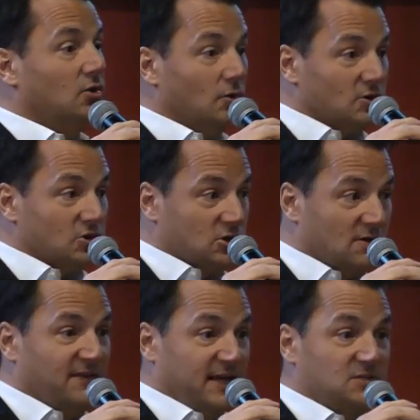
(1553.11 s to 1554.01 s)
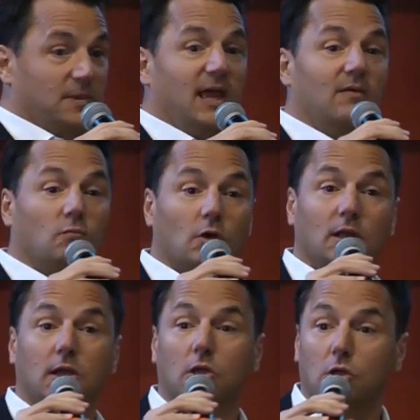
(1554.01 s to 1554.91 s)
your surveys behave more
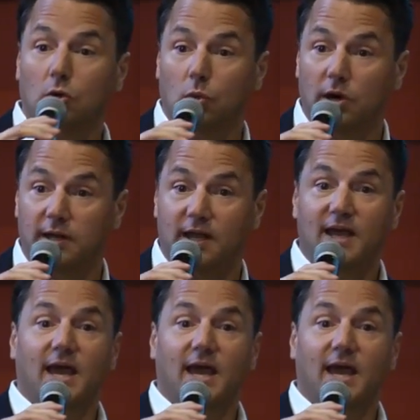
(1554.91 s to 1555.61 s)
like you would.